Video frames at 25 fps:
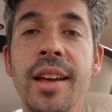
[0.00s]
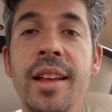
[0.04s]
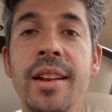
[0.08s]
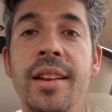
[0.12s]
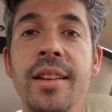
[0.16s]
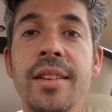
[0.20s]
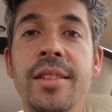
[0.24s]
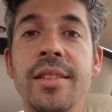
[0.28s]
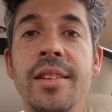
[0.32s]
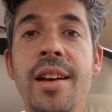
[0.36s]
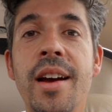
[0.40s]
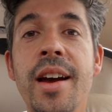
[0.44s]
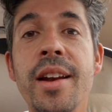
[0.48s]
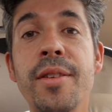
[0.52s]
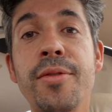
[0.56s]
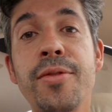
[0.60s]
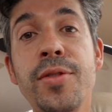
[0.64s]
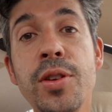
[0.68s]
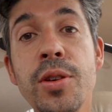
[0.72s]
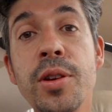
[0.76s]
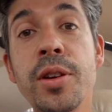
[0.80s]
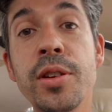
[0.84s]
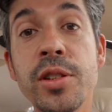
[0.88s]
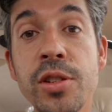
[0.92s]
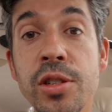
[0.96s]
And I had a
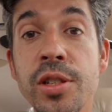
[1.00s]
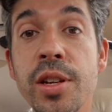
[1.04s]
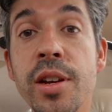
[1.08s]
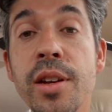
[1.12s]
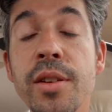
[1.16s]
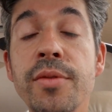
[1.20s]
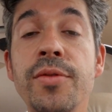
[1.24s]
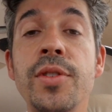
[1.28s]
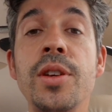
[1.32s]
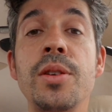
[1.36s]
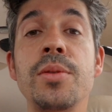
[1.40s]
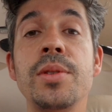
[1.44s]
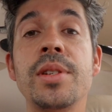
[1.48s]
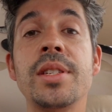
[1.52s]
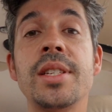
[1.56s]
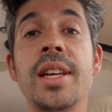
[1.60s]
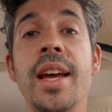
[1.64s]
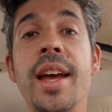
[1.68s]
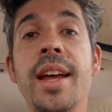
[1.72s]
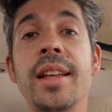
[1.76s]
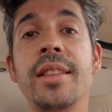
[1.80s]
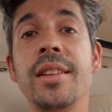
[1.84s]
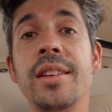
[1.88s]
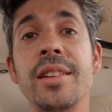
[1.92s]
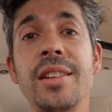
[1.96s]
few concerned viewers saying